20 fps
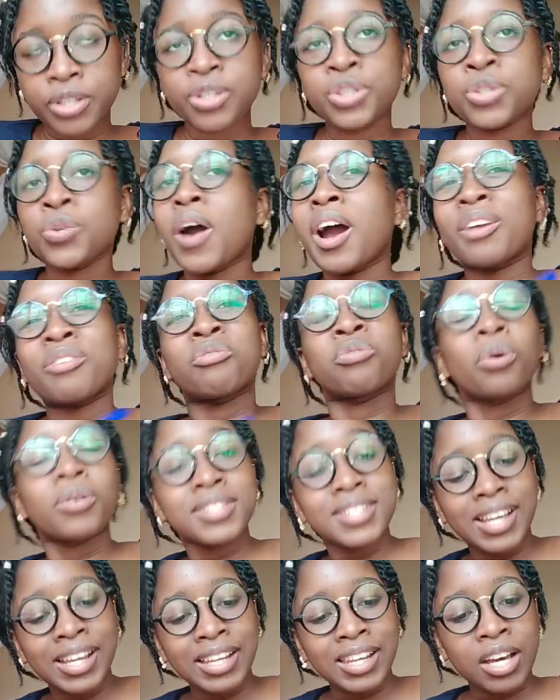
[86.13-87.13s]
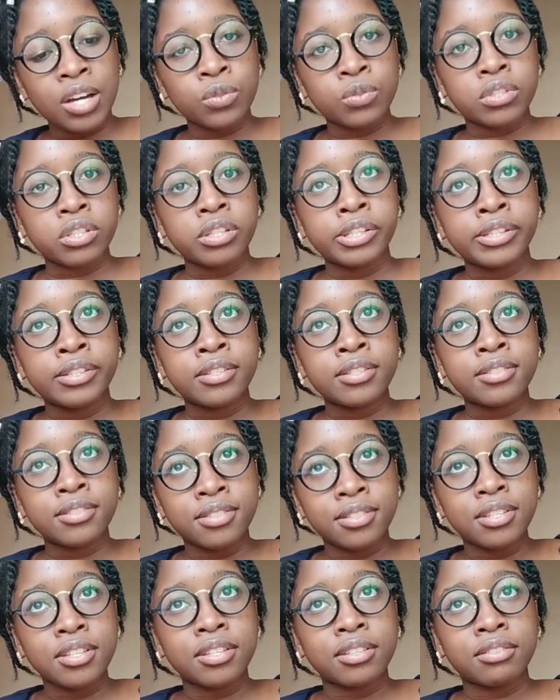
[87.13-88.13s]
You are not allowed to
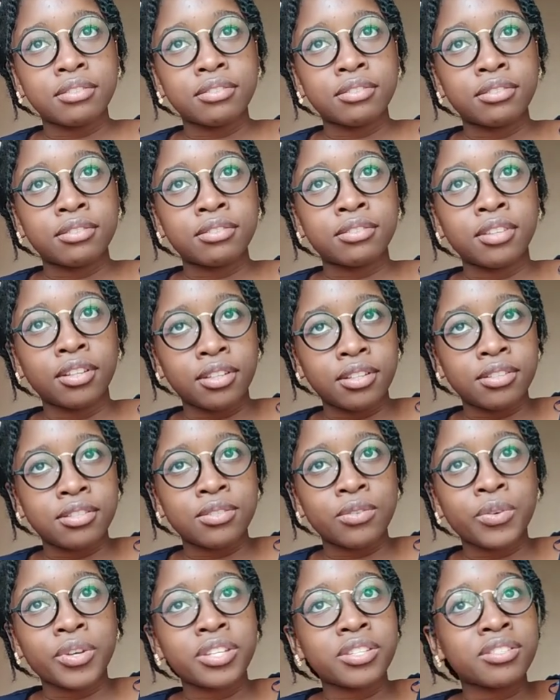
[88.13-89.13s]
see the list, okay?